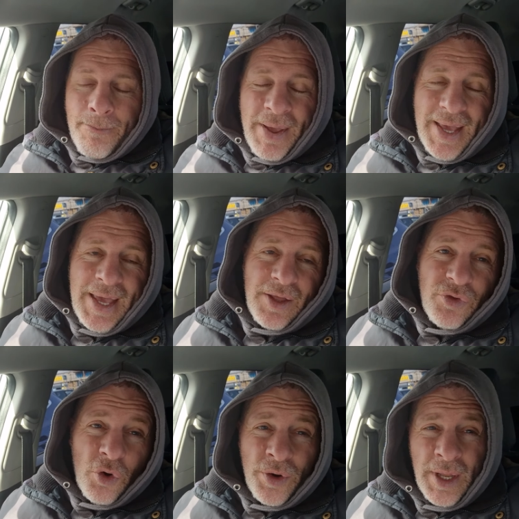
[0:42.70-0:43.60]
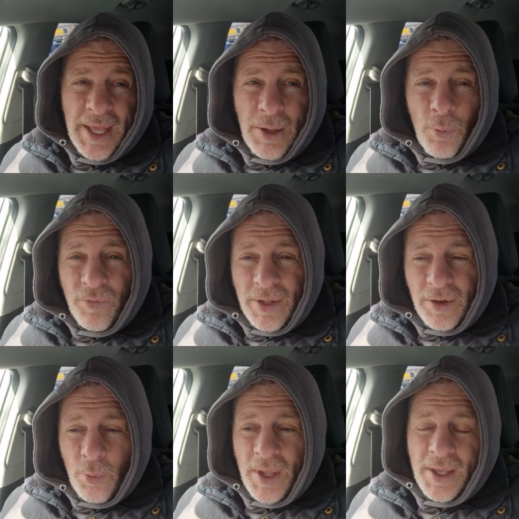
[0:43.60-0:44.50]
picking done
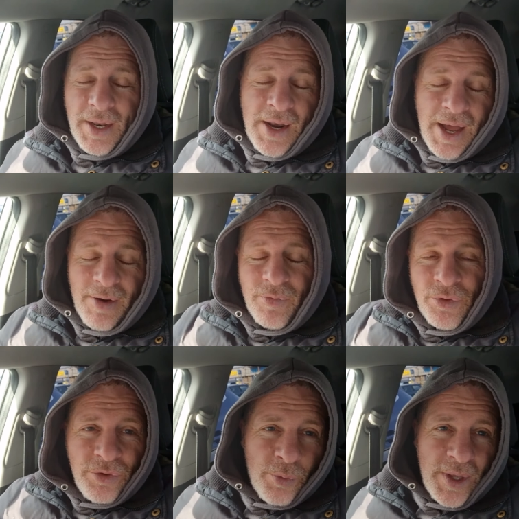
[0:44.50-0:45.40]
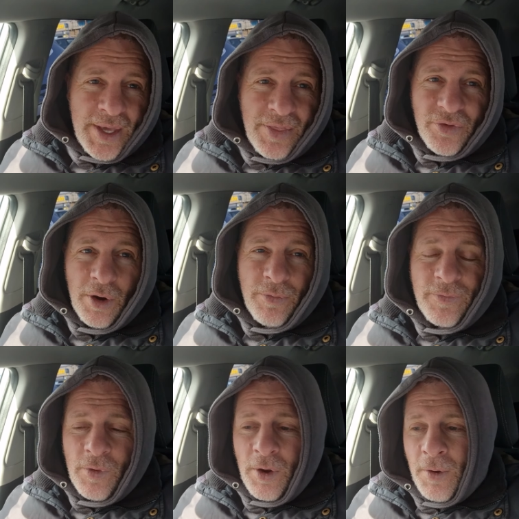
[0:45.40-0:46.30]
within the week and then have your weekends off
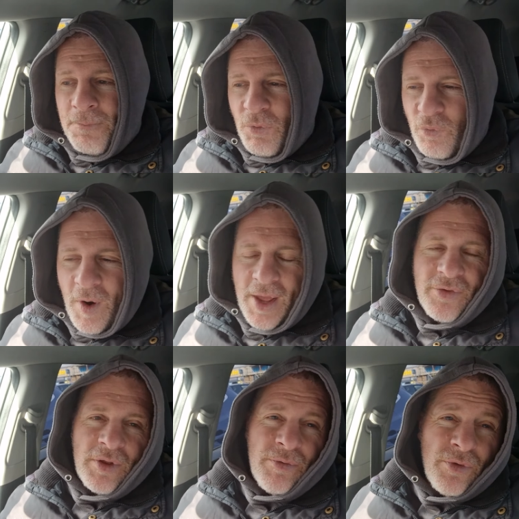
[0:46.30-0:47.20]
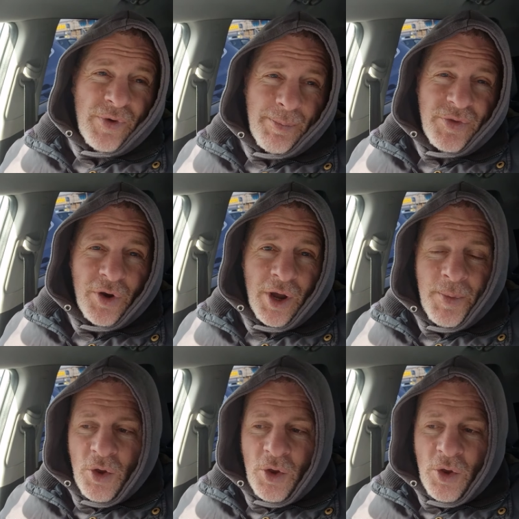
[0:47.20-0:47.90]
for rest and family time.